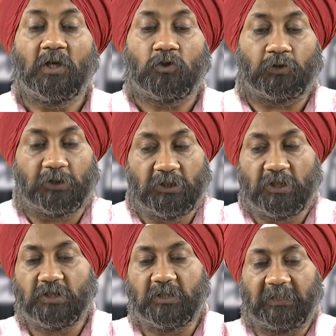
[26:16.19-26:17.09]
So, this
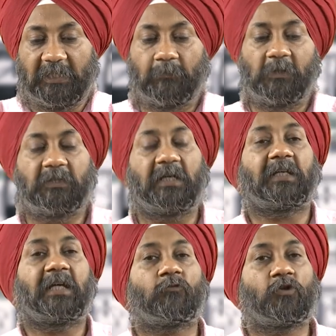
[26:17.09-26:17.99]
is the table that
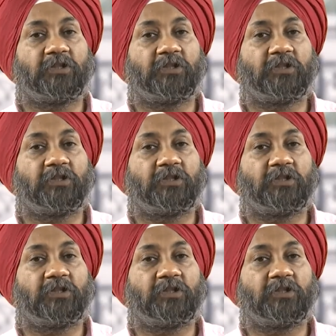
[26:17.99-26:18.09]
I was